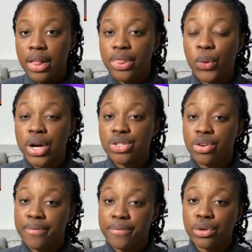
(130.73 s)
The words
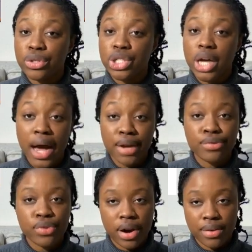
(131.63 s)
refuge and
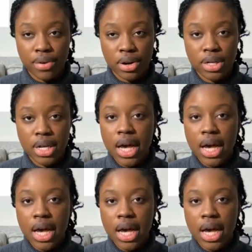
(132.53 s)
forever